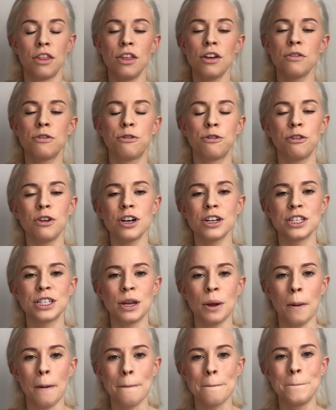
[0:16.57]
The first
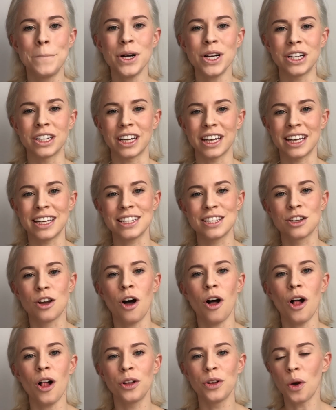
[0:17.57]
book is
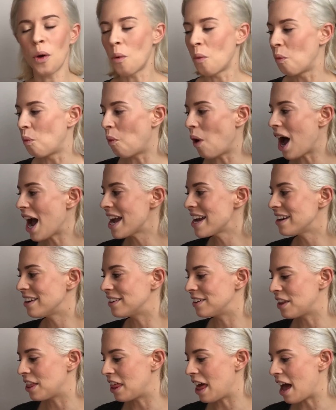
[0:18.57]
called
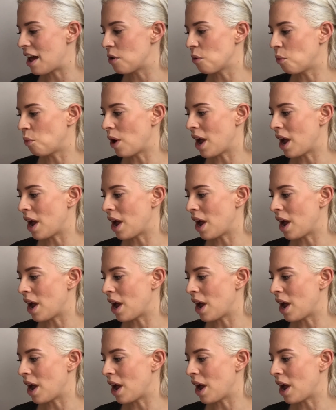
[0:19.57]
Wired That